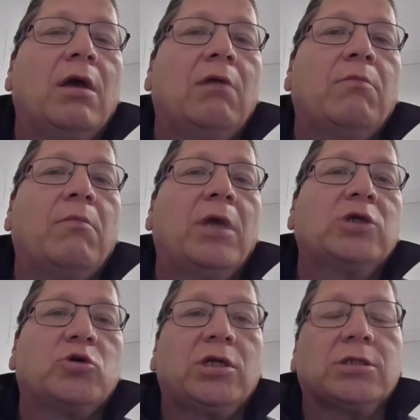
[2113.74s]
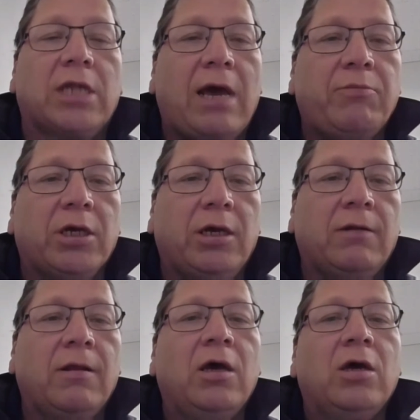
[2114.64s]
and make sure it doesn't happen
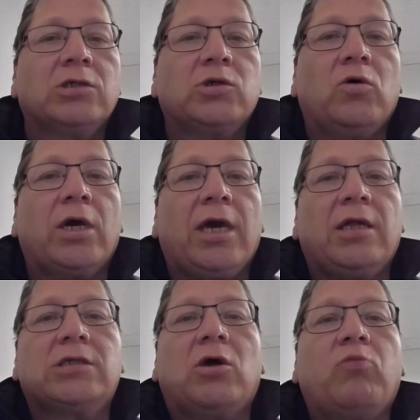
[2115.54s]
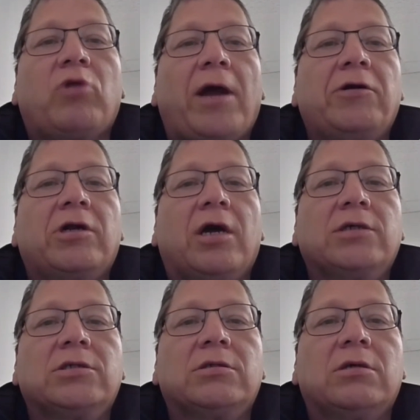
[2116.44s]
again. So again, it's all
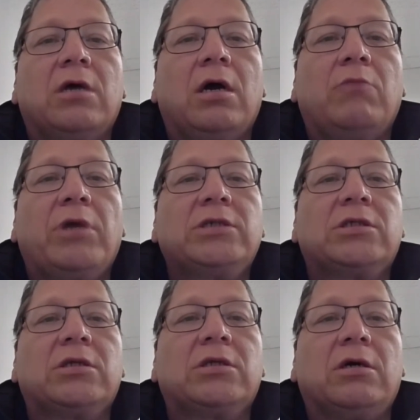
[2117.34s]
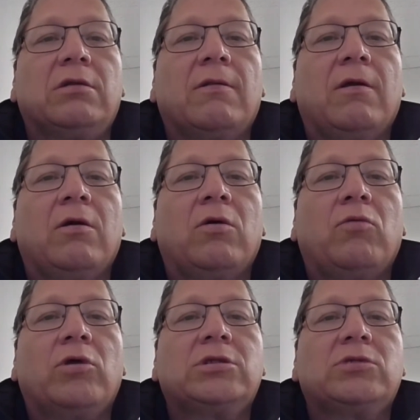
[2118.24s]
prioritized based on
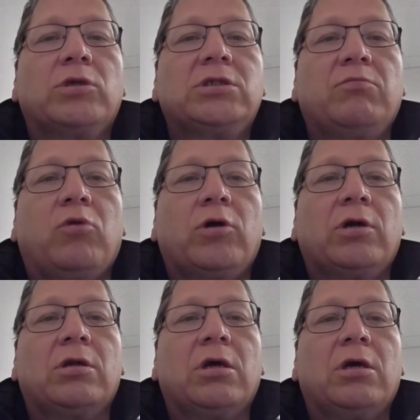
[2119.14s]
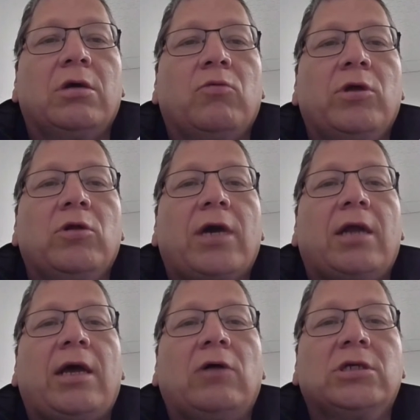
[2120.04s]
what's important. We look
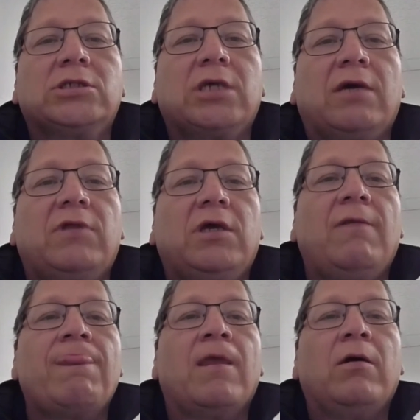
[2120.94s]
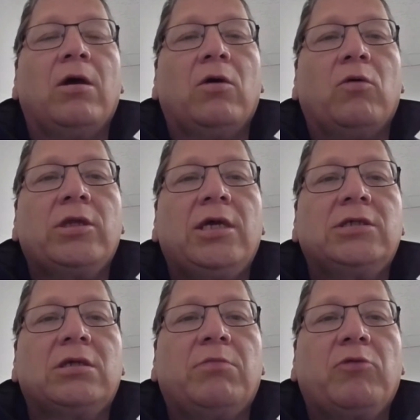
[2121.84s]
at health and safety, what
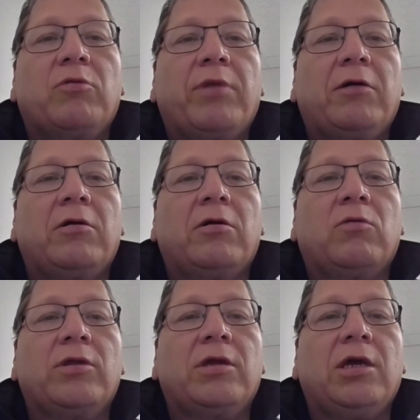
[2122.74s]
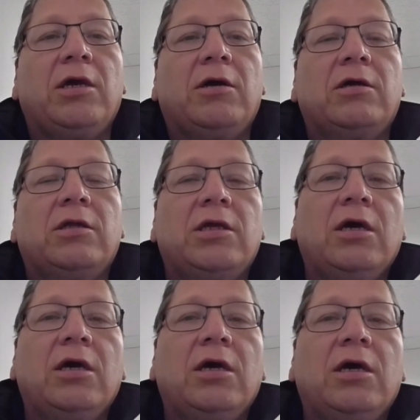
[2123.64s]
needs to be repaired within a year. The
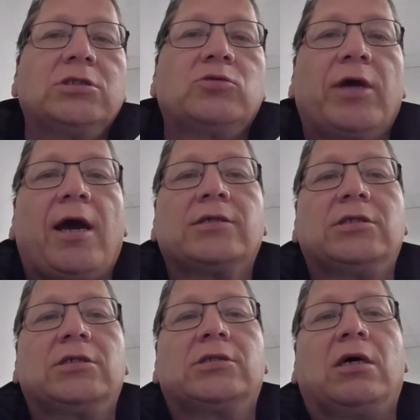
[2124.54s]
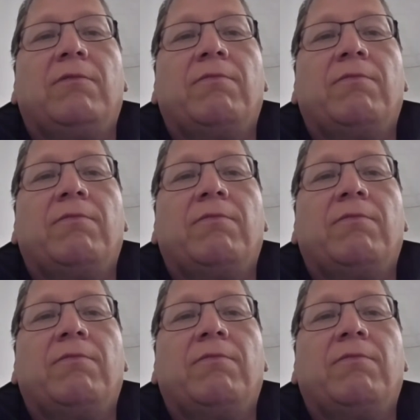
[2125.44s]
other questions we ask is,